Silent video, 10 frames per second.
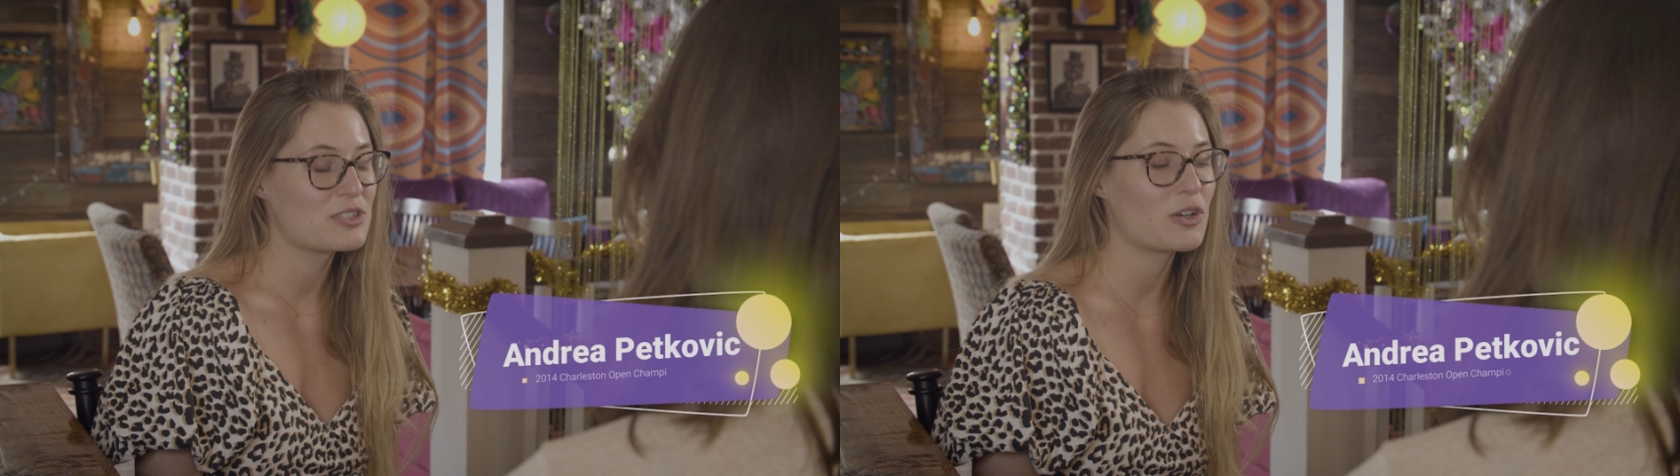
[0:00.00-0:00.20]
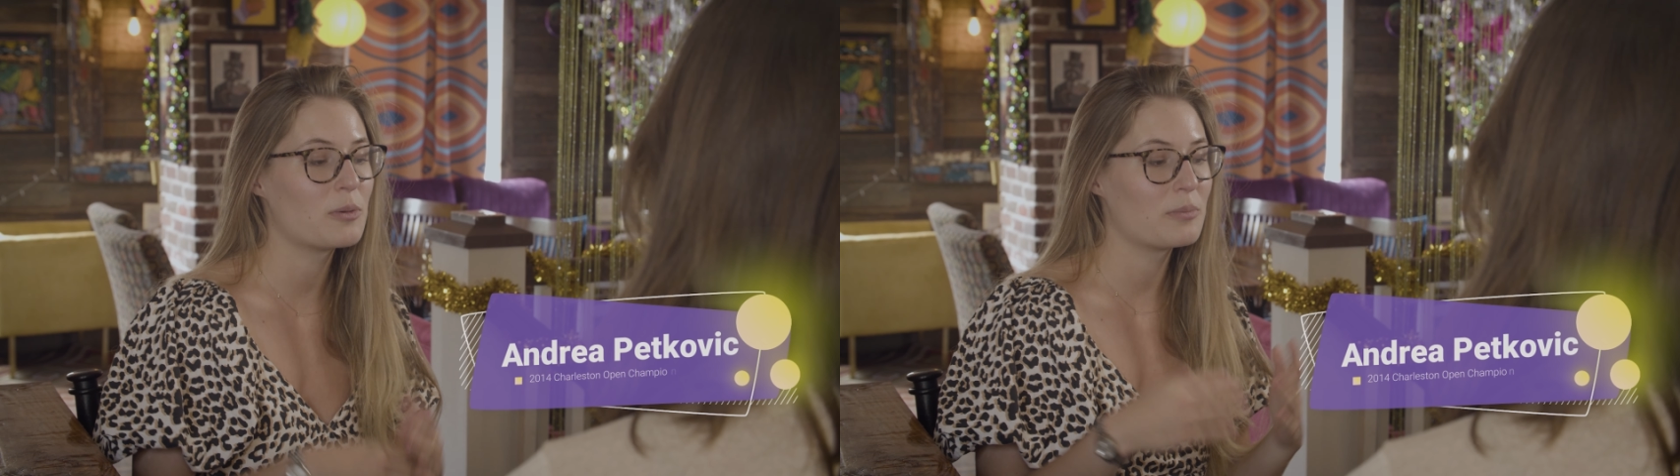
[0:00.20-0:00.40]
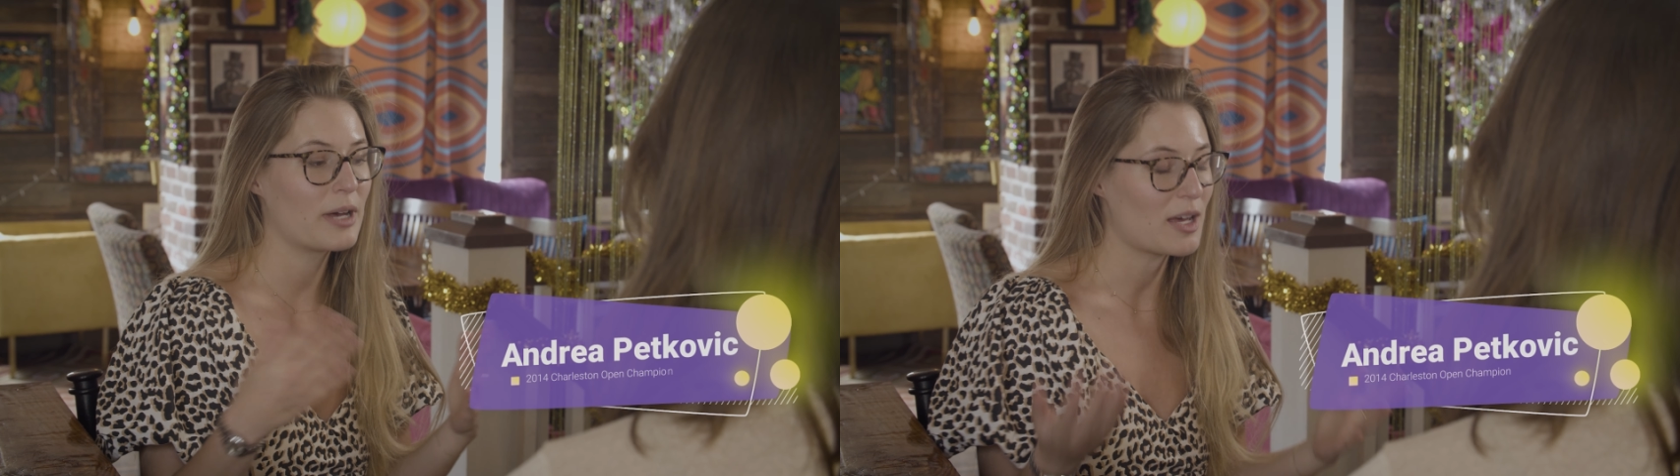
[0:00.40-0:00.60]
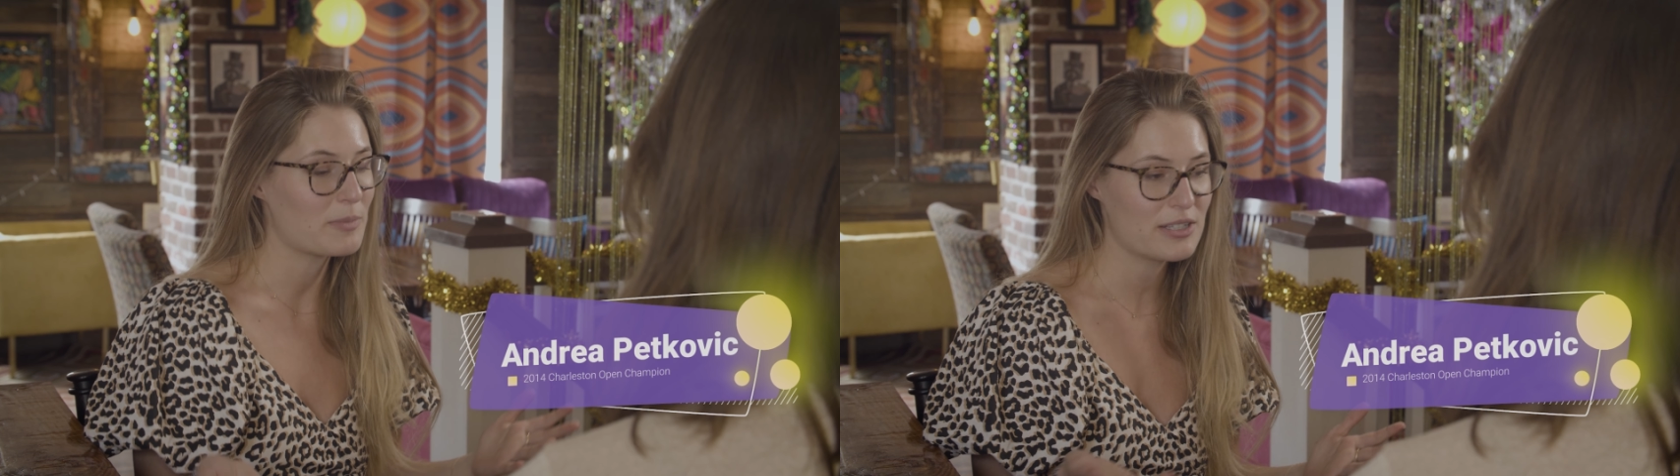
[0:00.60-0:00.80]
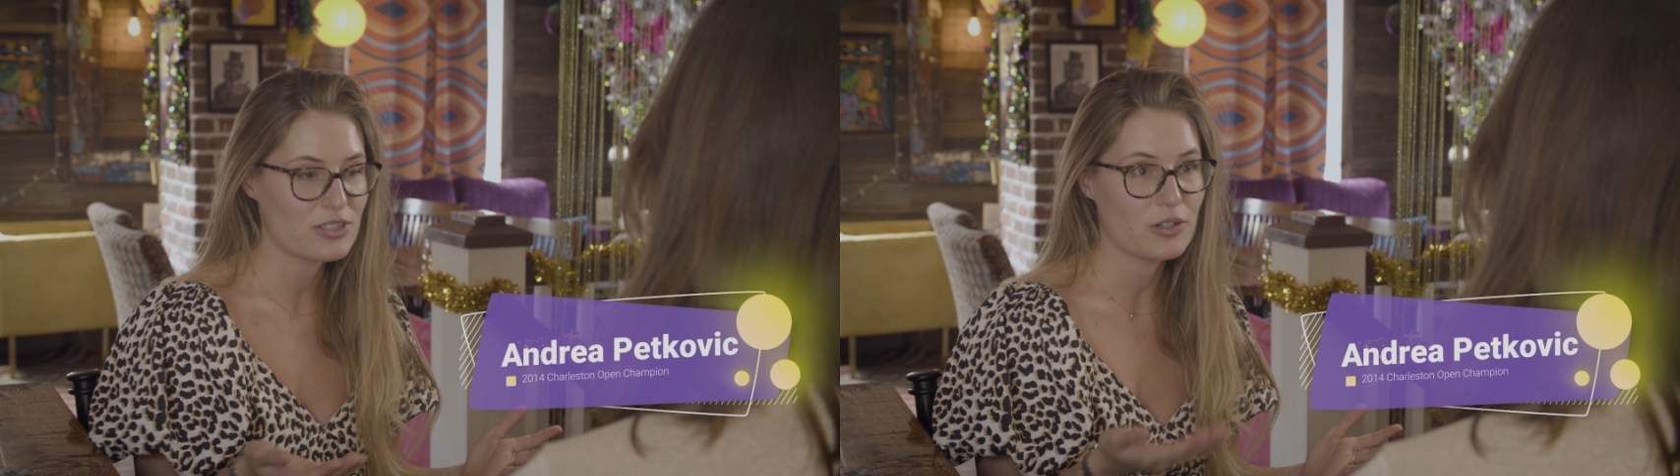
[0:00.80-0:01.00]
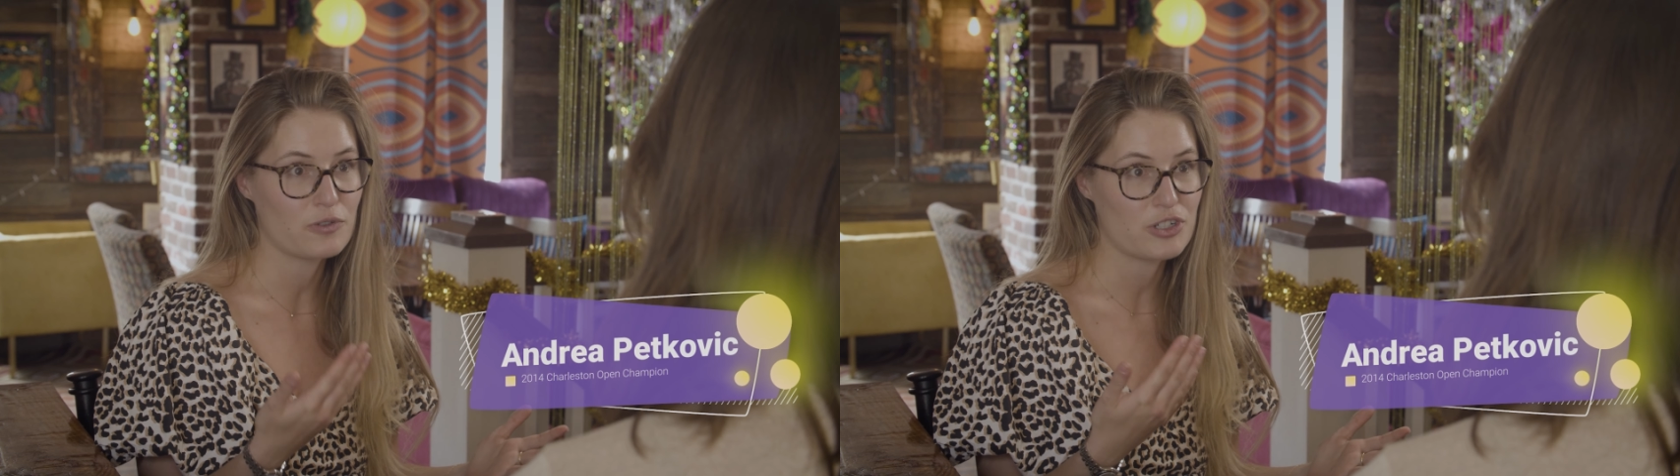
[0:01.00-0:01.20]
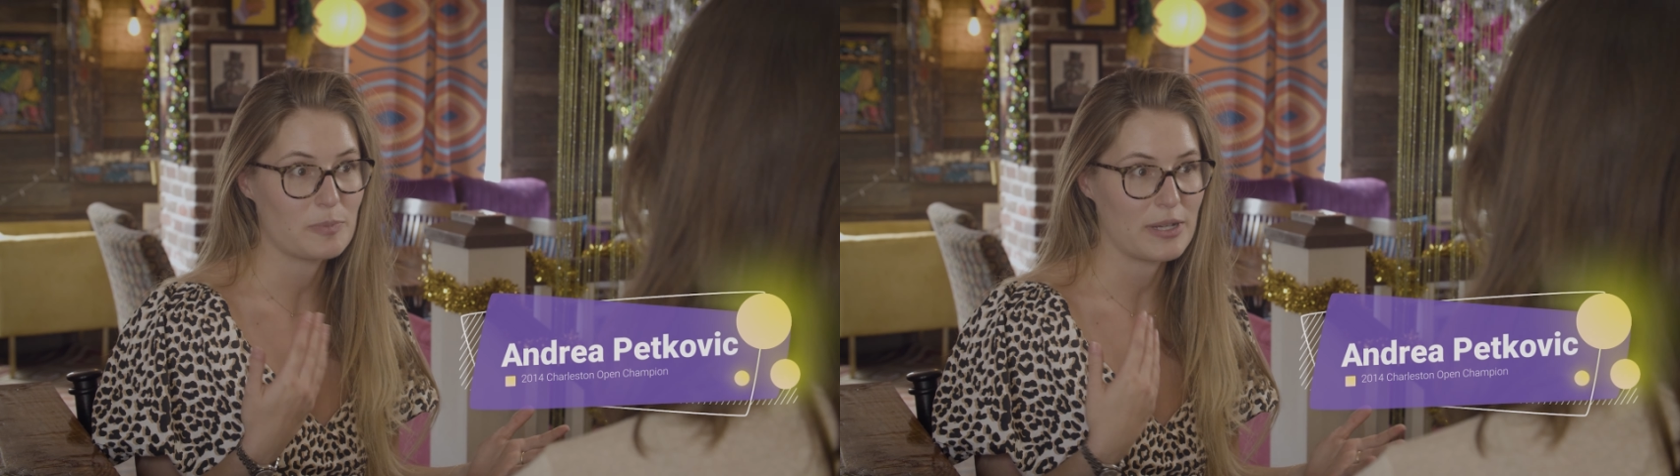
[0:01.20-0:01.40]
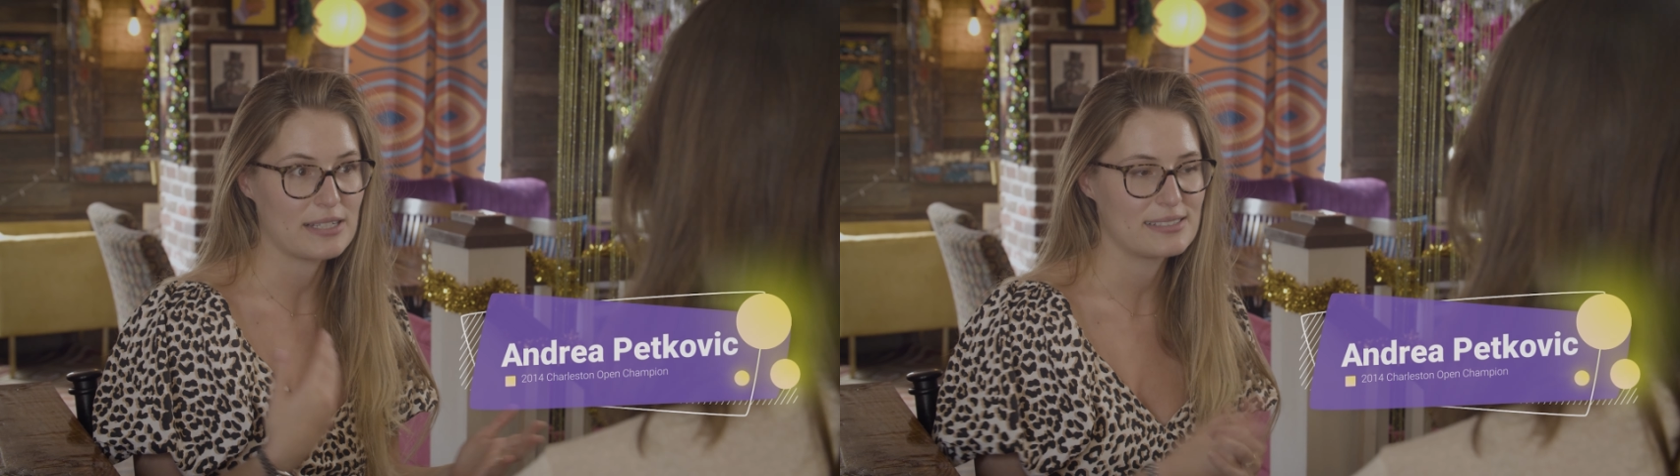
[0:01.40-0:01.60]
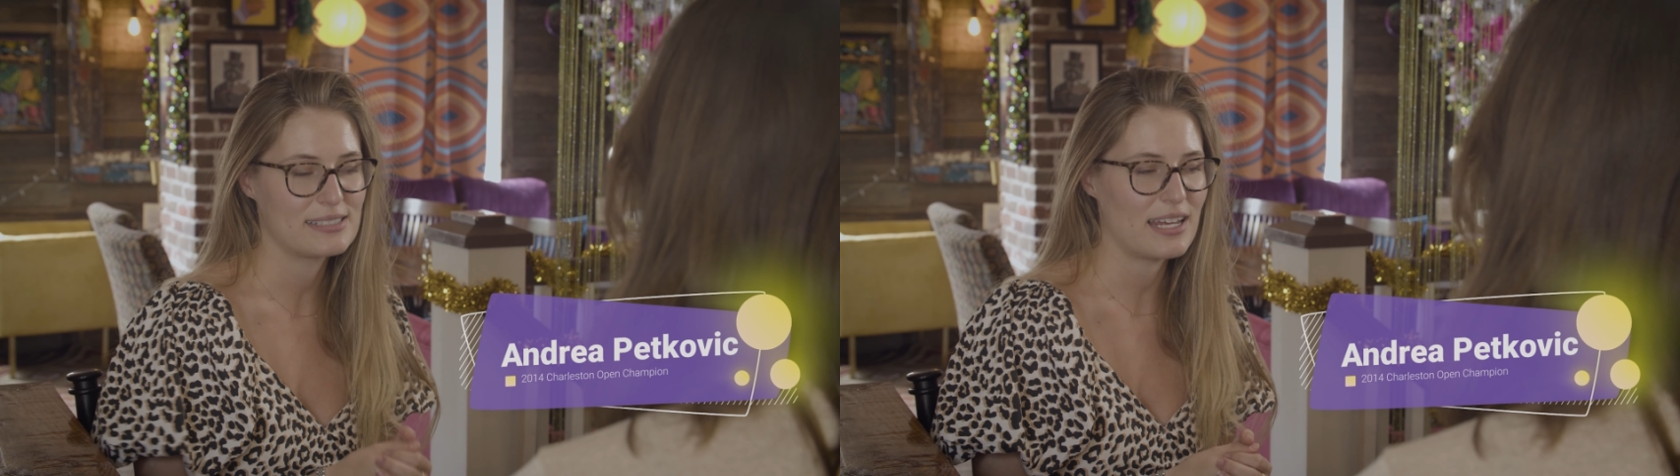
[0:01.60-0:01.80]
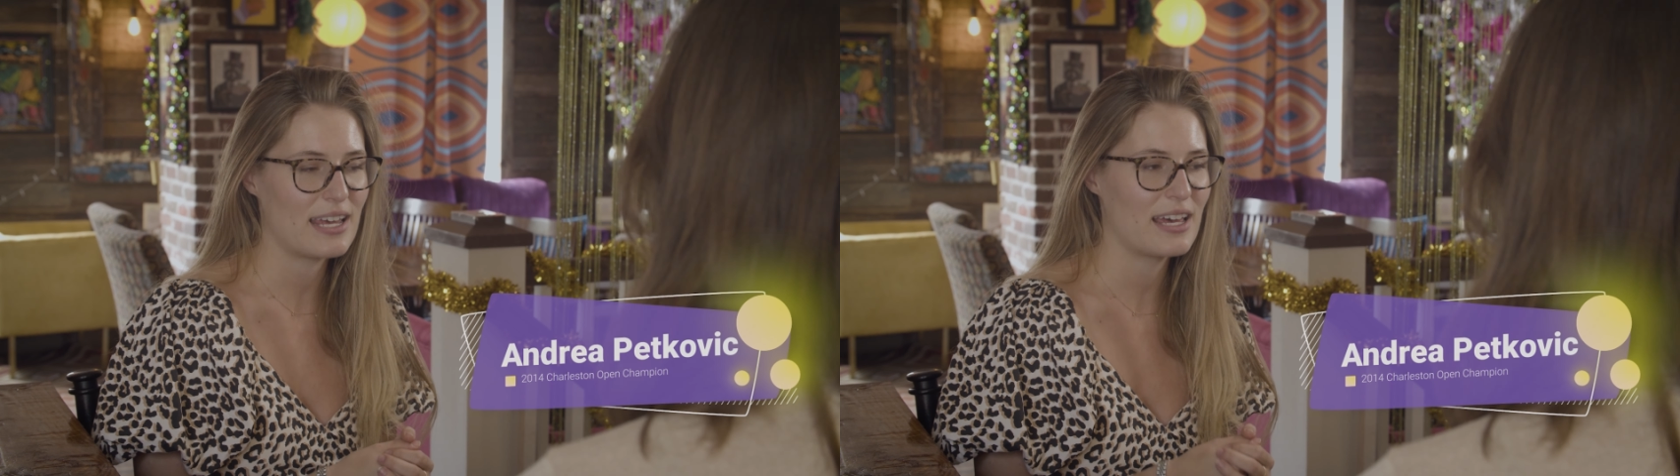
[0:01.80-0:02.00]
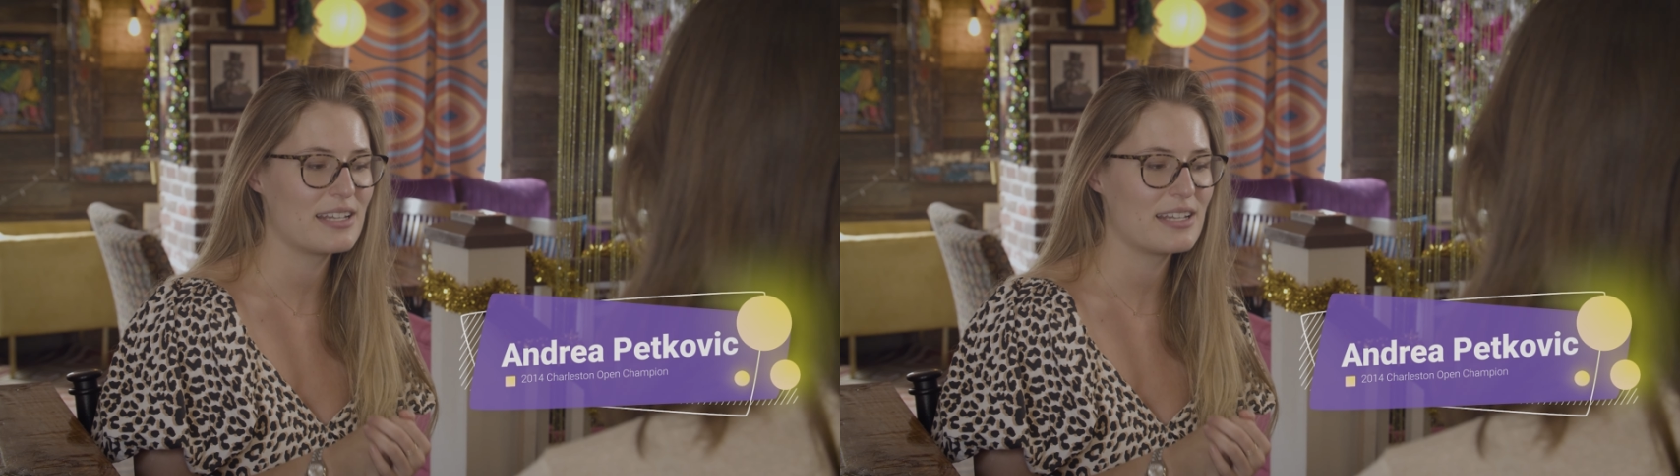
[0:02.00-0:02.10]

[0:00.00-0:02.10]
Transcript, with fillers: So my company is called Frigid Bits, mm -hmm.